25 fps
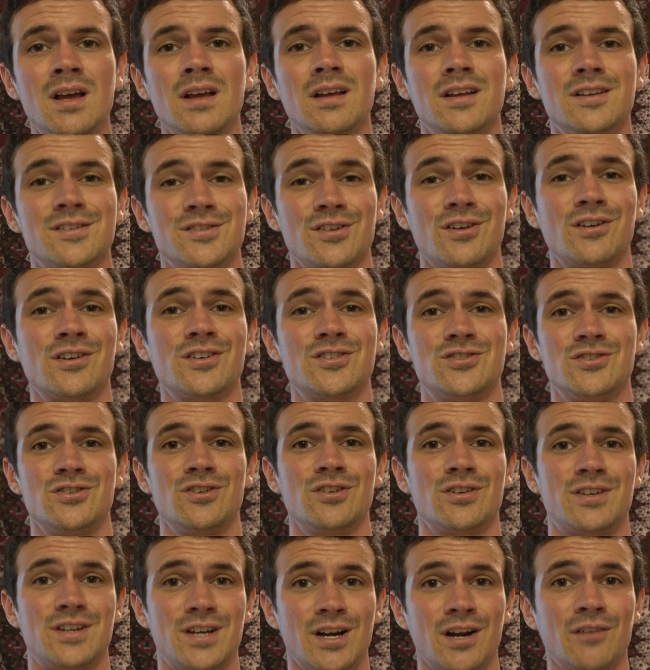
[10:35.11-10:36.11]
As long as
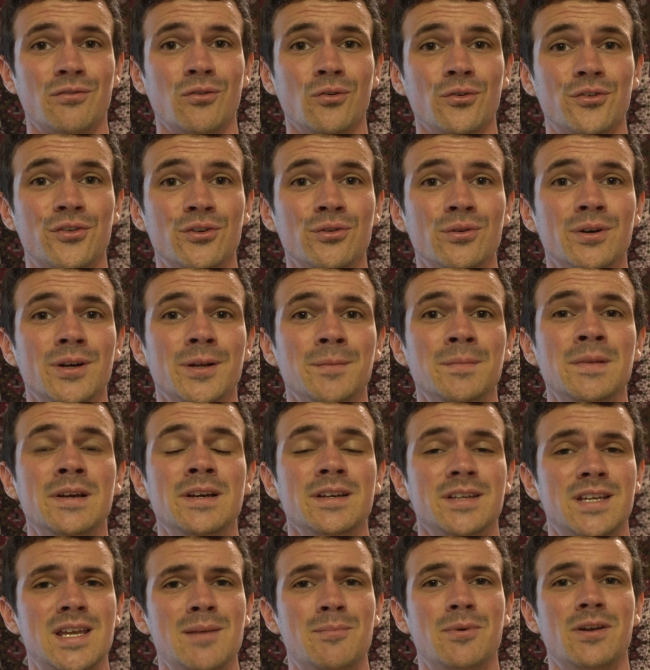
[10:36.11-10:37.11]
you're careful to
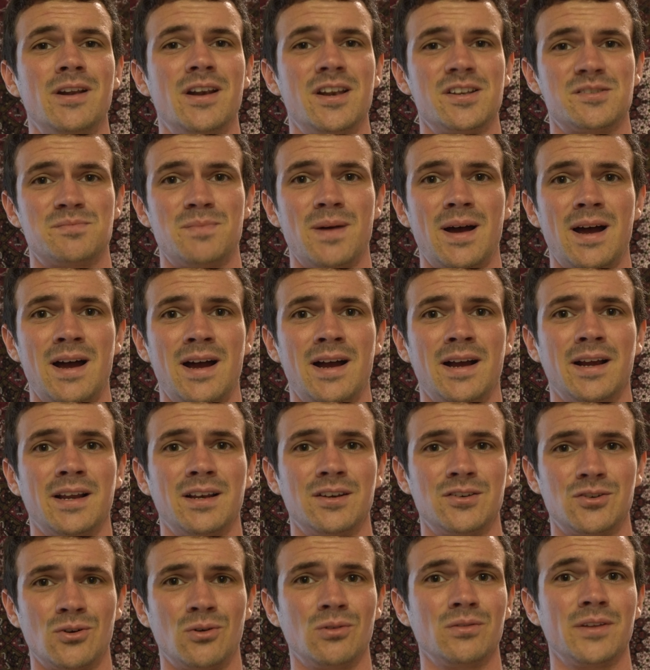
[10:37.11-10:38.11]
it, keep it in its bag
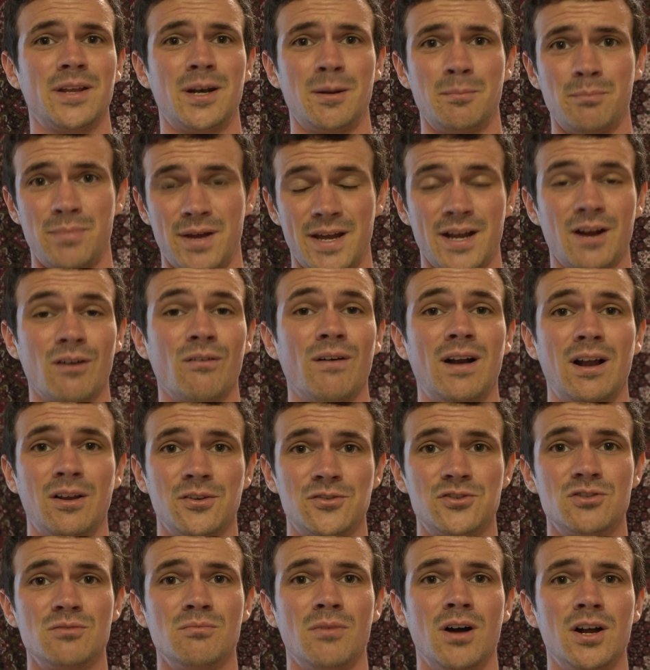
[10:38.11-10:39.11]
and don't let it bang
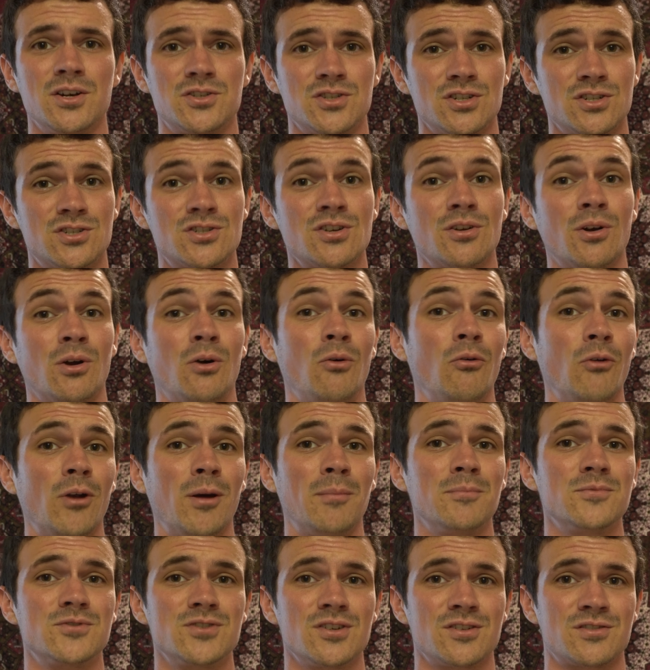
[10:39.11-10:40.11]
around too much, it should hold
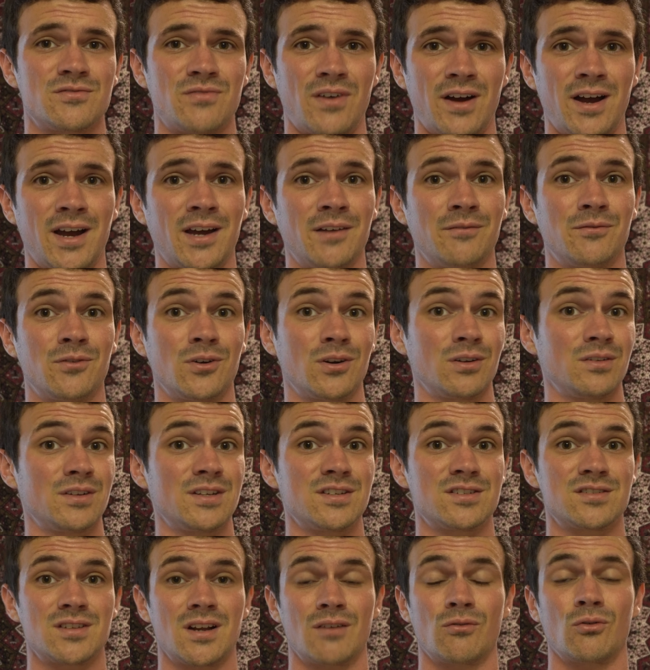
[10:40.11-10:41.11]
up just fine for at
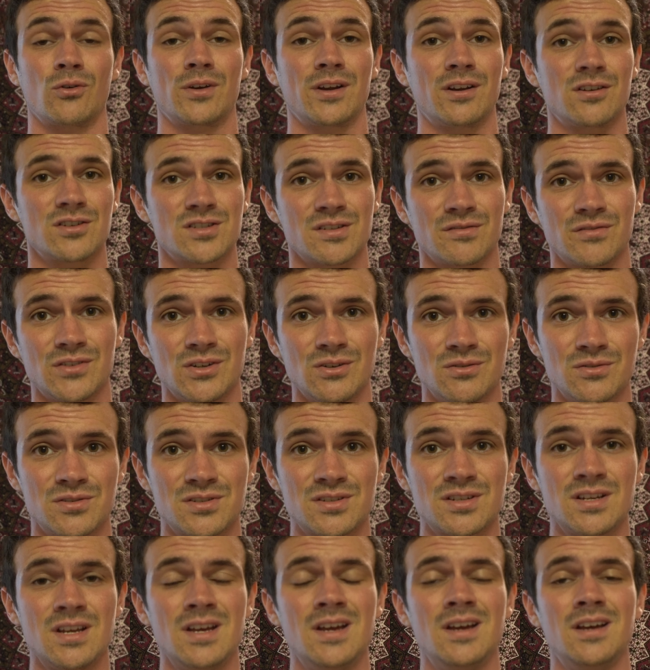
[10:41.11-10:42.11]
least several years of
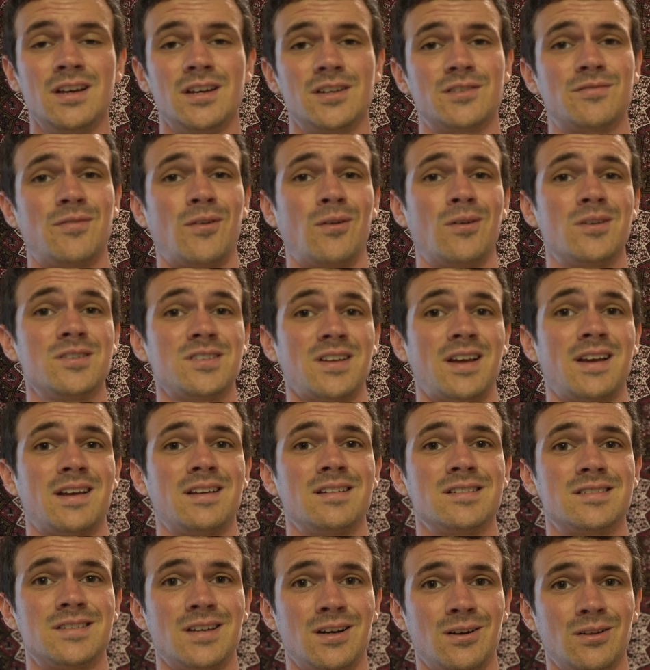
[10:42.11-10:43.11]
use, as far as I
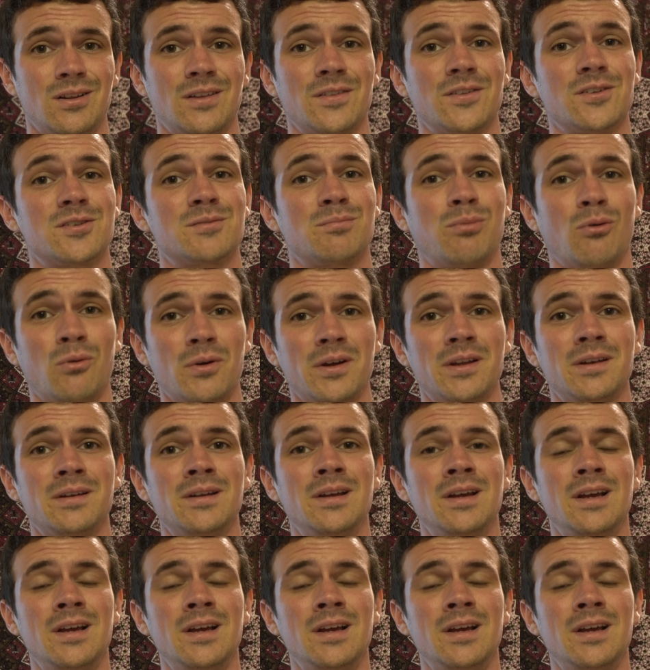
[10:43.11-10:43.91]
can tell at this point.